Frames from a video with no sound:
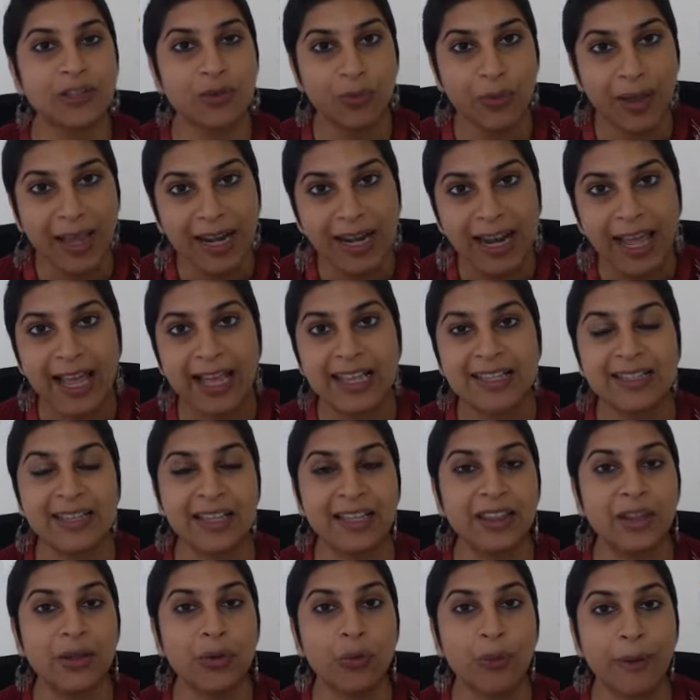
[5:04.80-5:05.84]
as well as
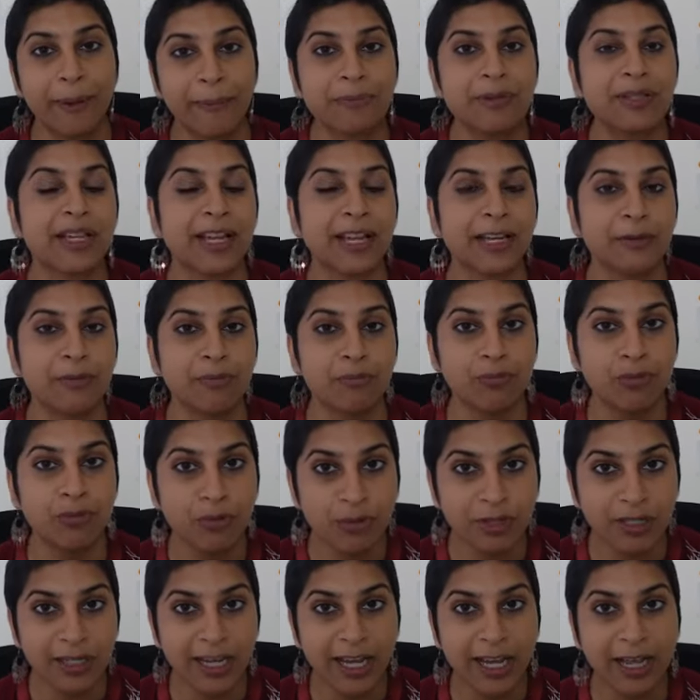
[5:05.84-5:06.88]
in the website
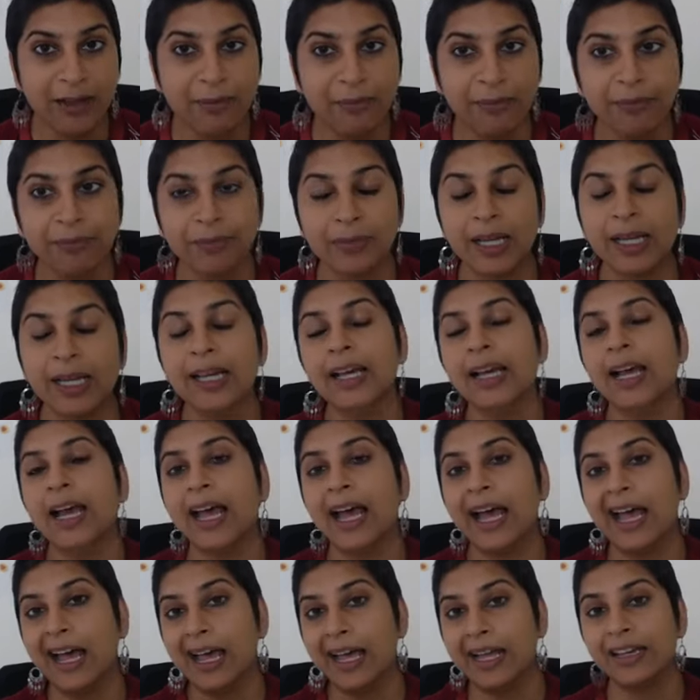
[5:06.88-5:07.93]
bootcamp
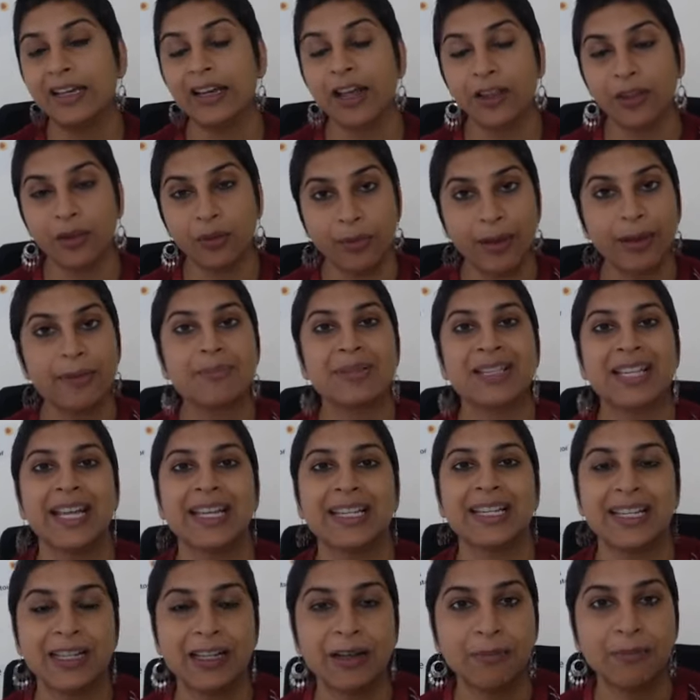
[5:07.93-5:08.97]
and the
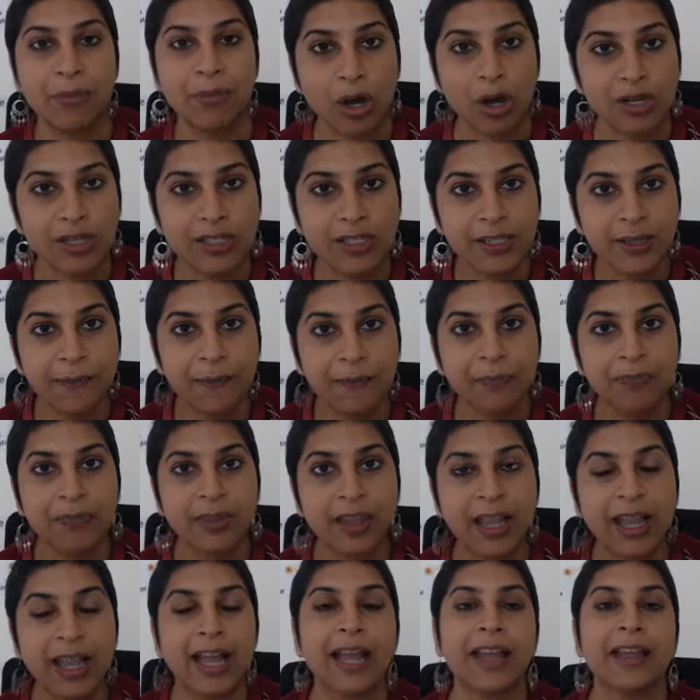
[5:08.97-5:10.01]
website in a box.
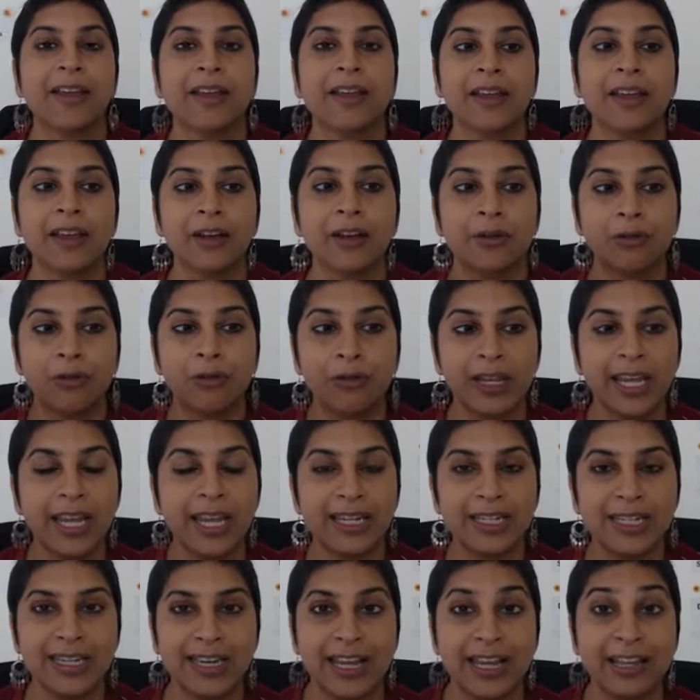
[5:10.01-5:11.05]
I
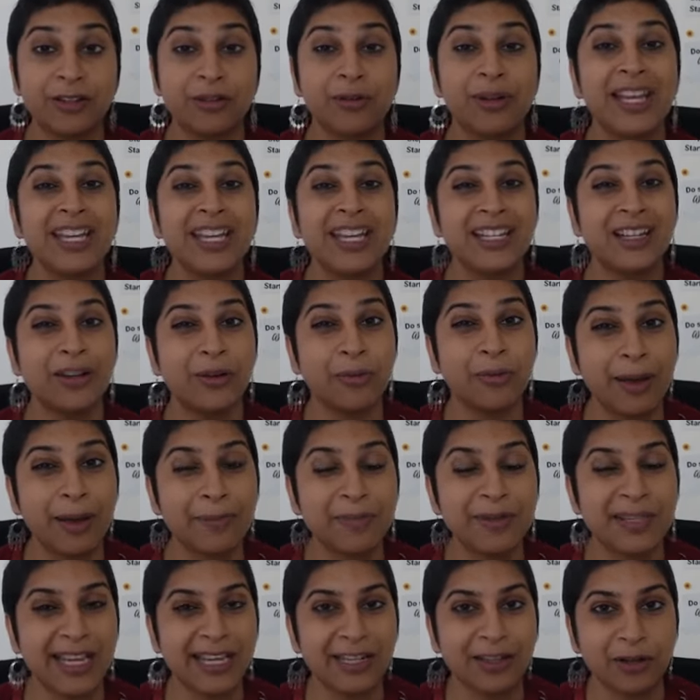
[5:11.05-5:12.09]
created a
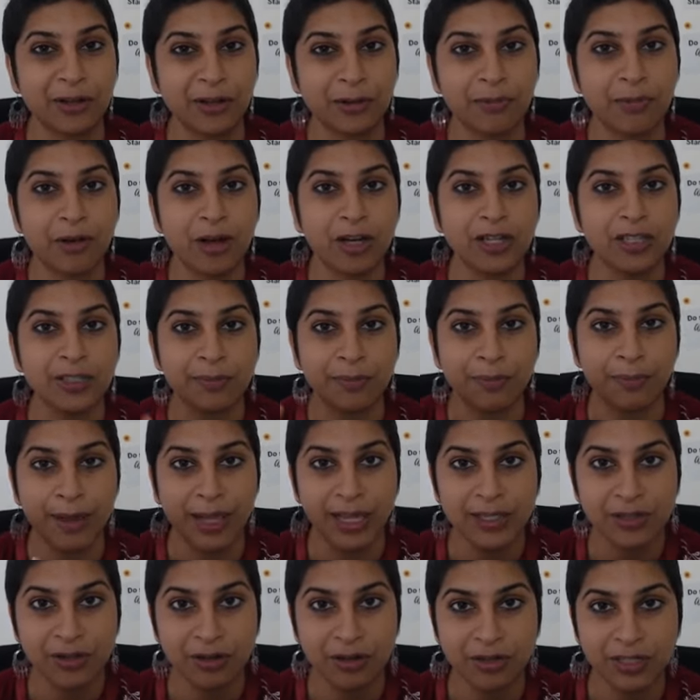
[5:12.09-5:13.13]
website on a box
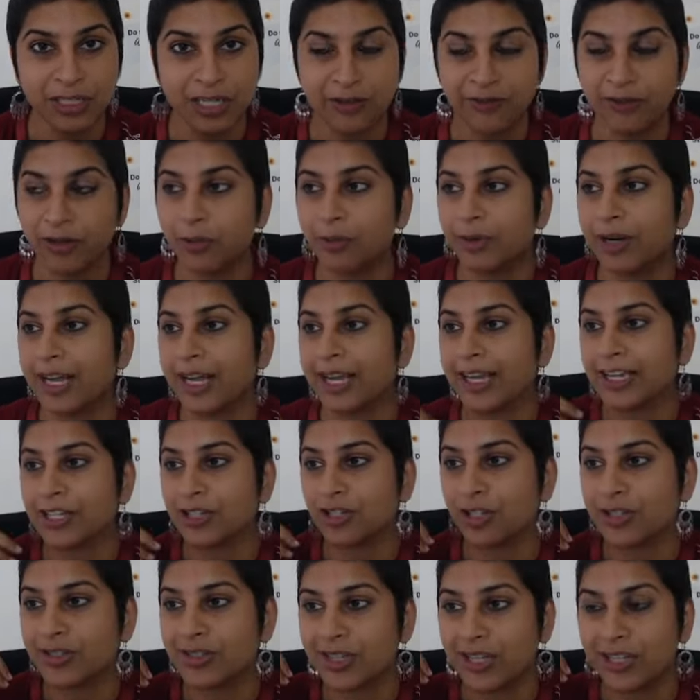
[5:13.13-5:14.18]
based on Divi where I can
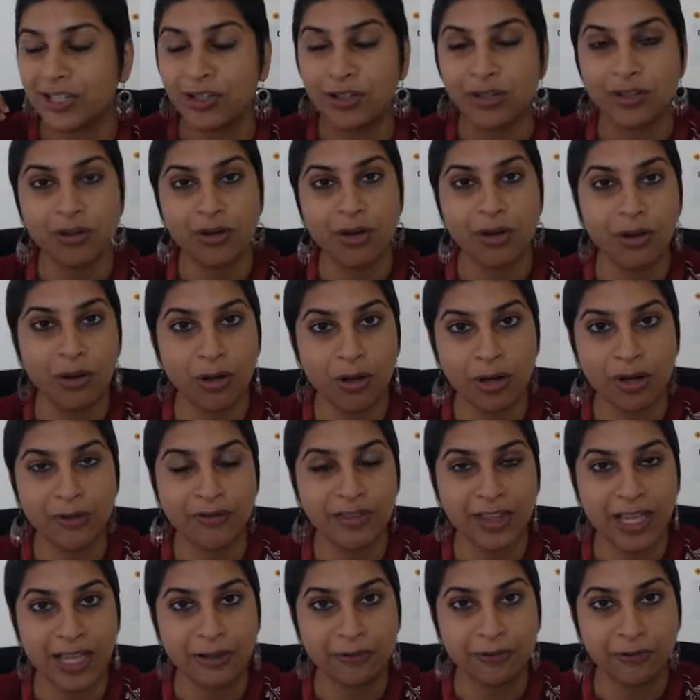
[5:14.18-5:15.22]
just install all
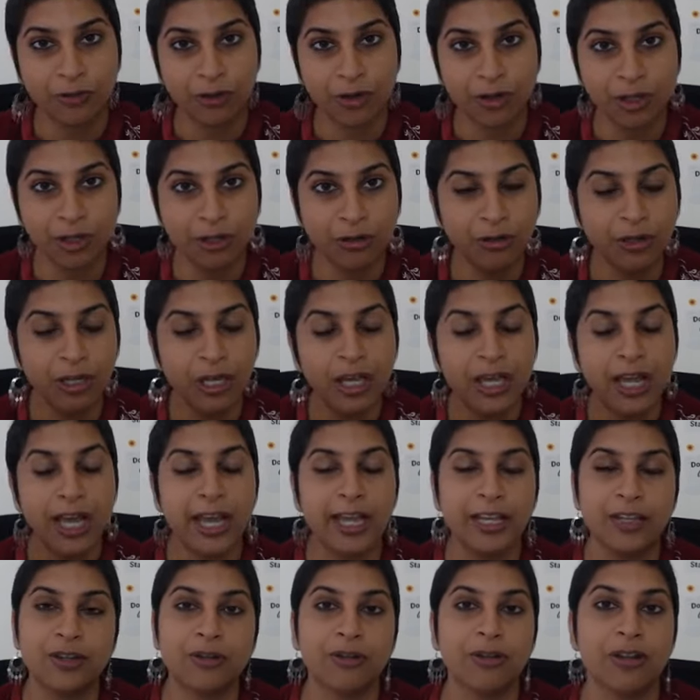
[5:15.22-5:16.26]
of that for you,
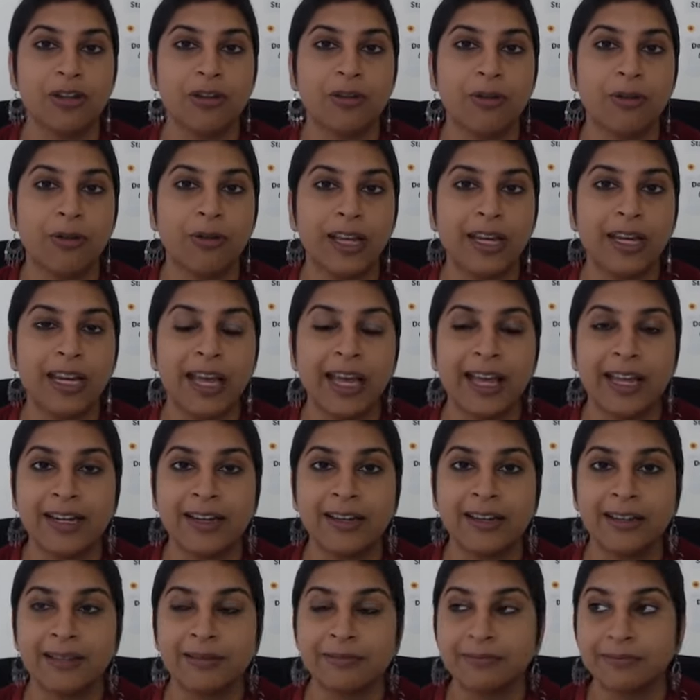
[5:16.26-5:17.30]
and you can go in
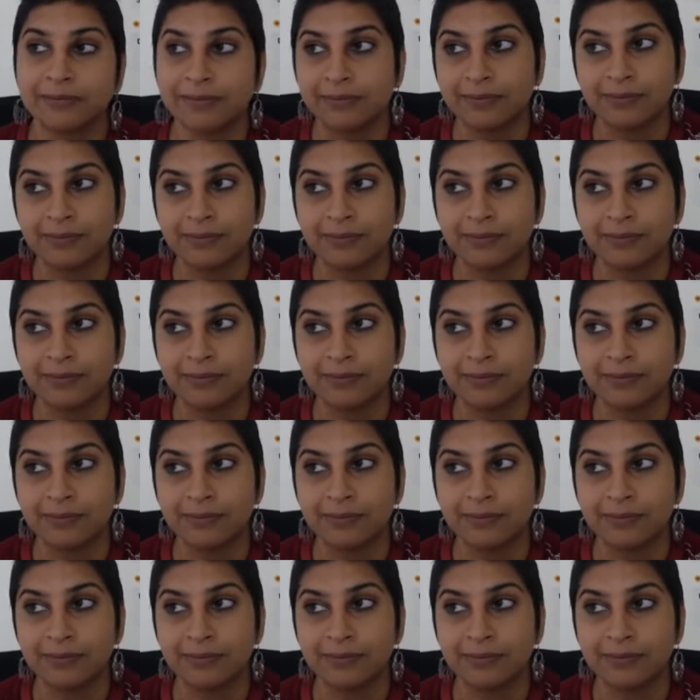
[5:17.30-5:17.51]
and